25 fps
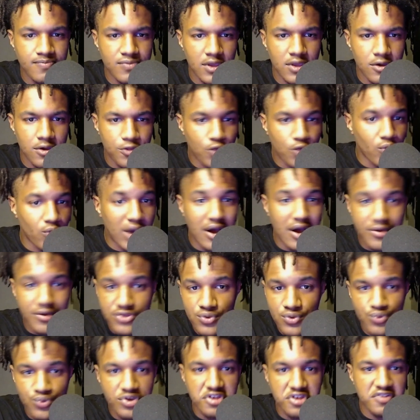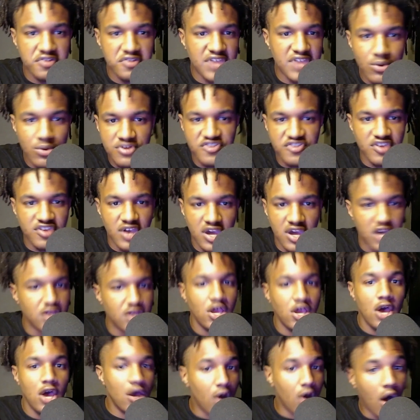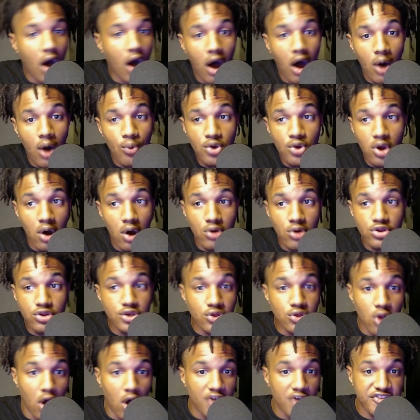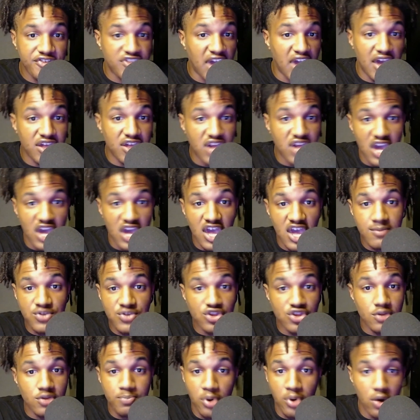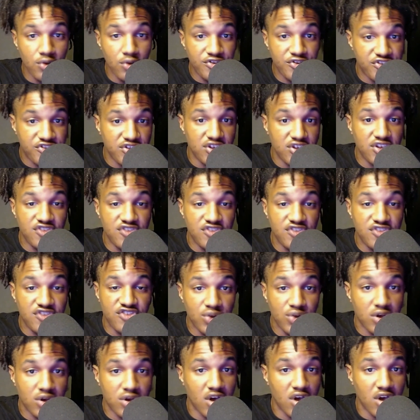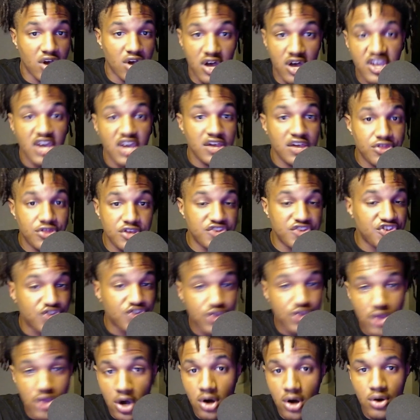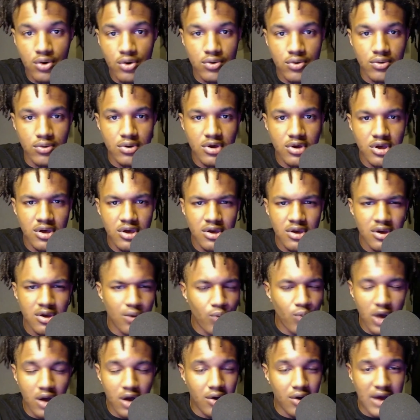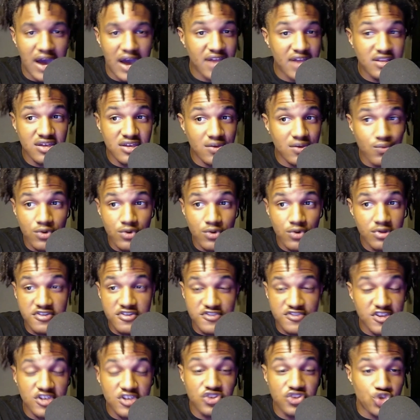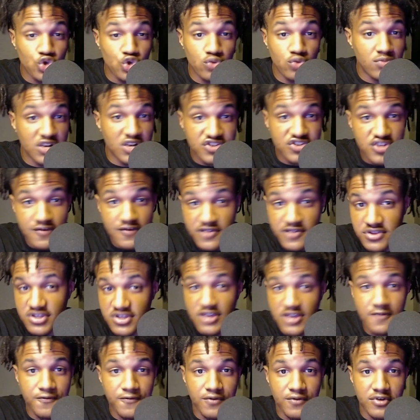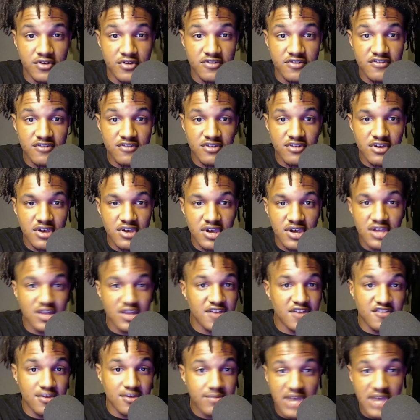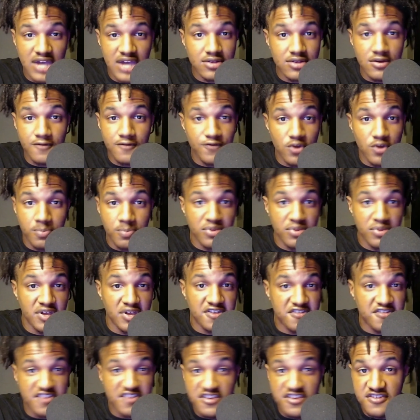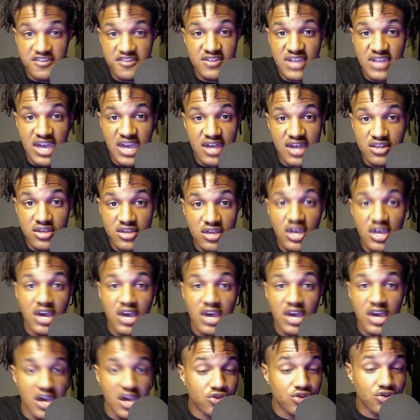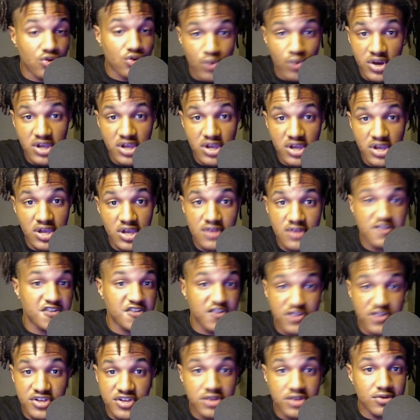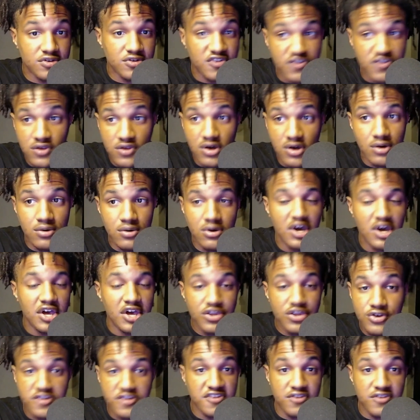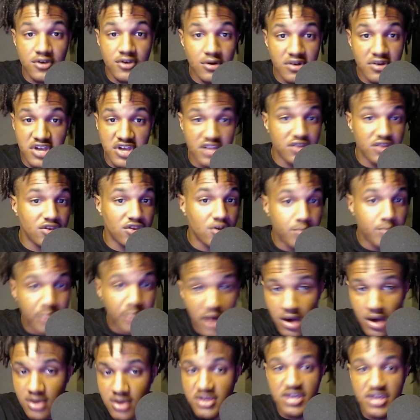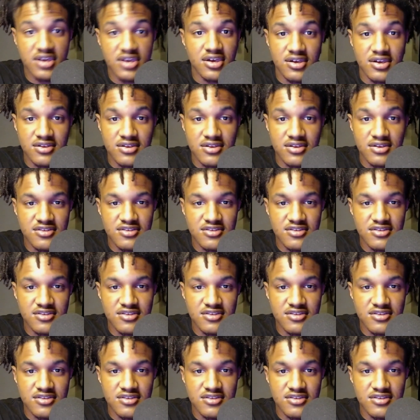throughout the week they were saying, "Oh, we only lost that game in the postseason because the snow." Well, I didn't really see too much of a difference. It doesn't matter if you're playing Cincinnati in the rain, sleet, or snow, you're still getting your butt kicked.